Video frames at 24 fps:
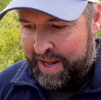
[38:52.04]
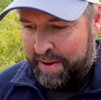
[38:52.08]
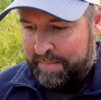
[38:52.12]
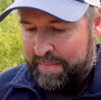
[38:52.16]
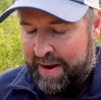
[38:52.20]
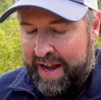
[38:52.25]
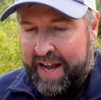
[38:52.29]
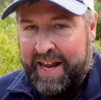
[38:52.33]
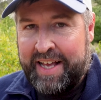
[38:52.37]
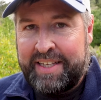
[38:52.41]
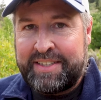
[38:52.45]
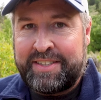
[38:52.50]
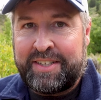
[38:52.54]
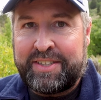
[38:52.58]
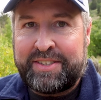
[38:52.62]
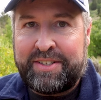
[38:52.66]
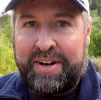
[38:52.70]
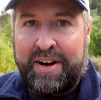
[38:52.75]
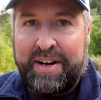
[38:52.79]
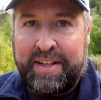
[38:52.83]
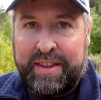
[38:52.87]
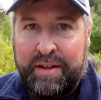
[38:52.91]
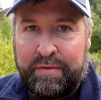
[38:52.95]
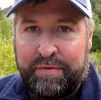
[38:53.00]
My hands are
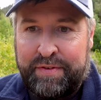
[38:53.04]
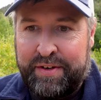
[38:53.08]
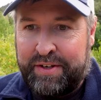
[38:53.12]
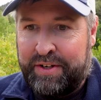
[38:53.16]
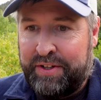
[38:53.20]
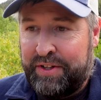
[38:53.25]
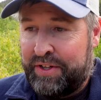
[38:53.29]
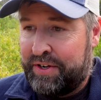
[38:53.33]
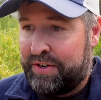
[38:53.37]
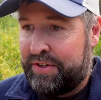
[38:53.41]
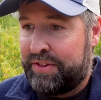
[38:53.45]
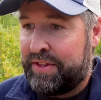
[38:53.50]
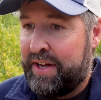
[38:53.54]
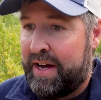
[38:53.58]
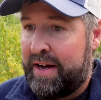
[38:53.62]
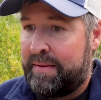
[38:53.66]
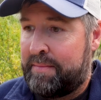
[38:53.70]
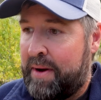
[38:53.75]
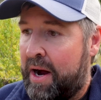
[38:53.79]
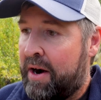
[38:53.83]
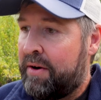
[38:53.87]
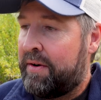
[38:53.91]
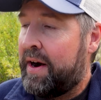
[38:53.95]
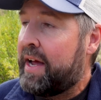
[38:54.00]
starting to feel a little
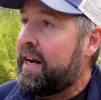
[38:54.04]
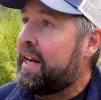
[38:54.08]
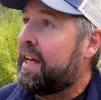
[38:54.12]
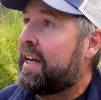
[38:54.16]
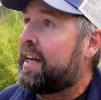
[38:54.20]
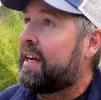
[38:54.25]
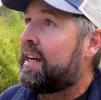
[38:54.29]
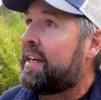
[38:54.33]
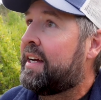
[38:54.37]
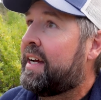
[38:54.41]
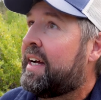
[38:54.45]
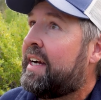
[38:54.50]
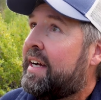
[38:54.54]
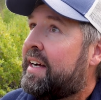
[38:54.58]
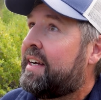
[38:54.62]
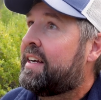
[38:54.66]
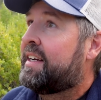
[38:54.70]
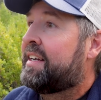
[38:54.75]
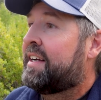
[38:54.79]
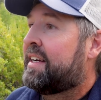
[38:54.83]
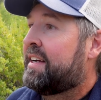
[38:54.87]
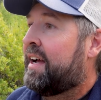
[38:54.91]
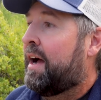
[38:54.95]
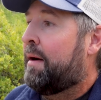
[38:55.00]
numb already
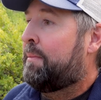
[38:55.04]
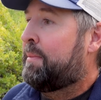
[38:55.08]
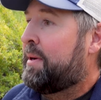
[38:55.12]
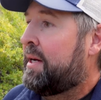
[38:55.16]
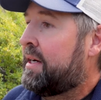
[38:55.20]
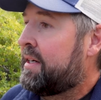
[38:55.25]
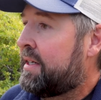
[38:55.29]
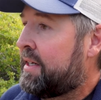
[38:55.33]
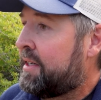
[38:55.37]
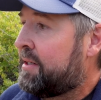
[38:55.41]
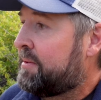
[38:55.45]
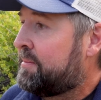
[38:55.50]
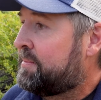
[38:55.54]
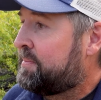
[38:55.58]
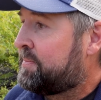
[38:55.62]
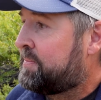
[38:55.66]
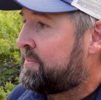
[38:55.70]
up here.